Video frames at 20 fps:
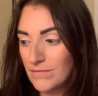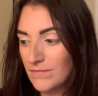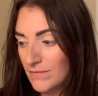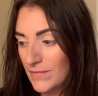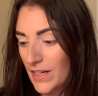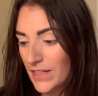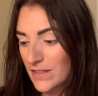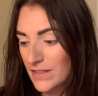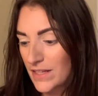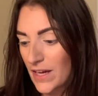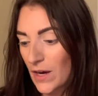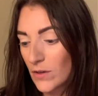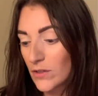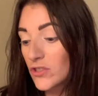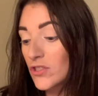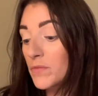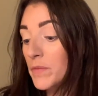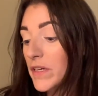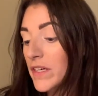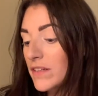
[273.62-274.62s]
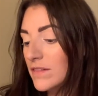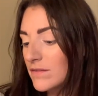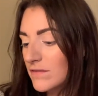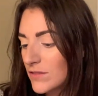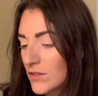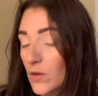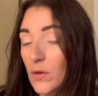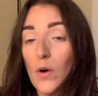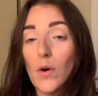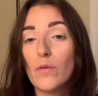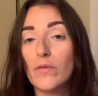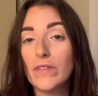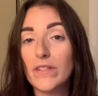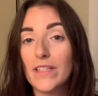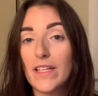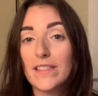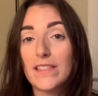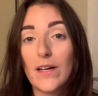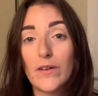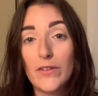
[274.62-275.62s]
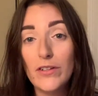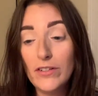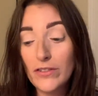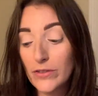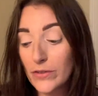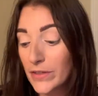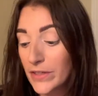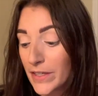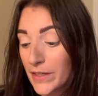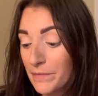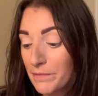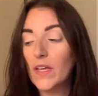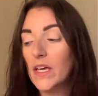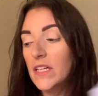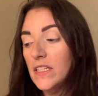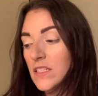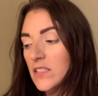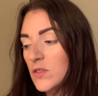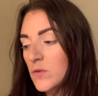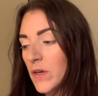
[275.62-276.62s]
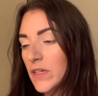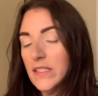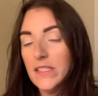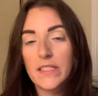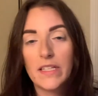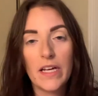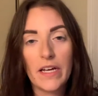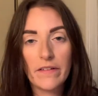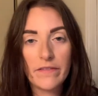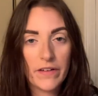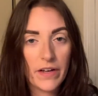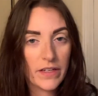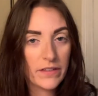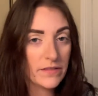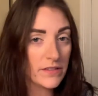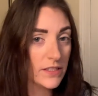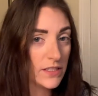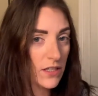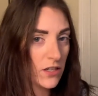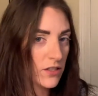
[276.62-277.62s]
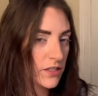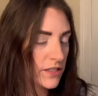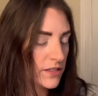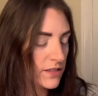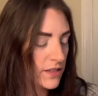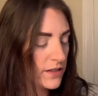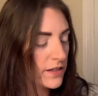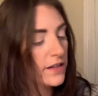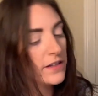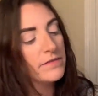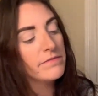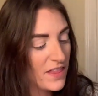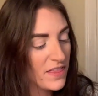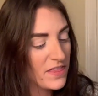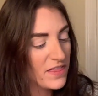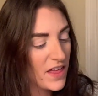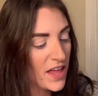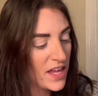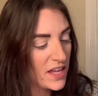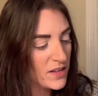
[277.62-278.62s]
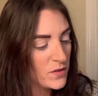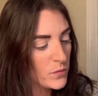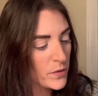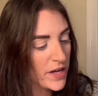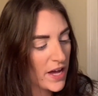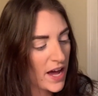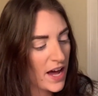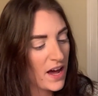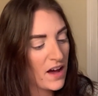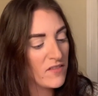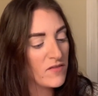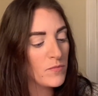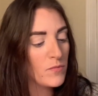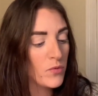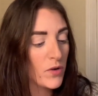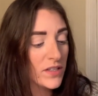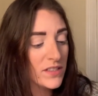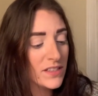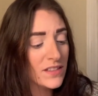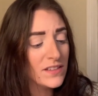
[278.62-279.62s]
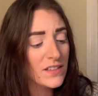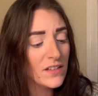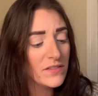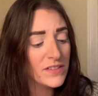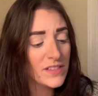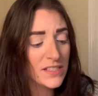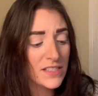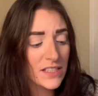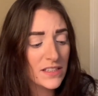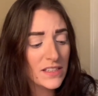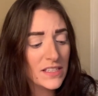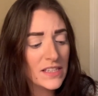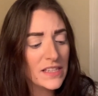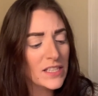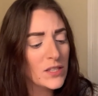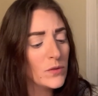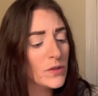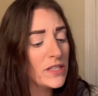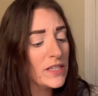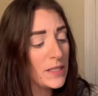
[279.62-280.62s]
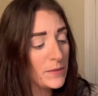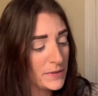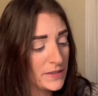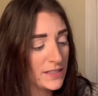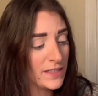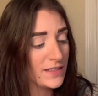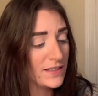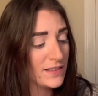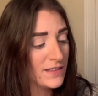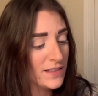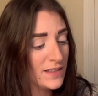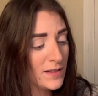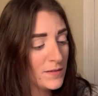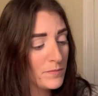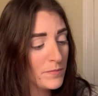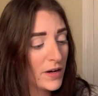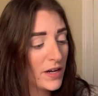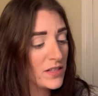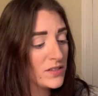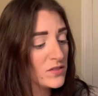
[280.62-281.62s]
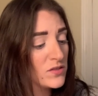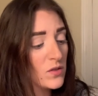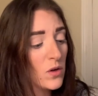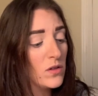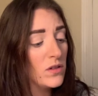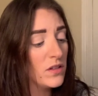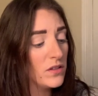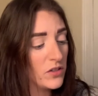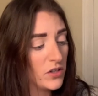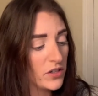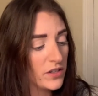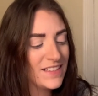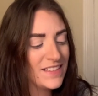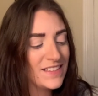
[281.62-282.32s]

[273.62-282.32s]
That's how it should be. So hopefully that's how you're doing it. And it's twice a day if I didn't already say that. Then we have Brenda Loves Dylan Liquid Lipstick by Solo Look.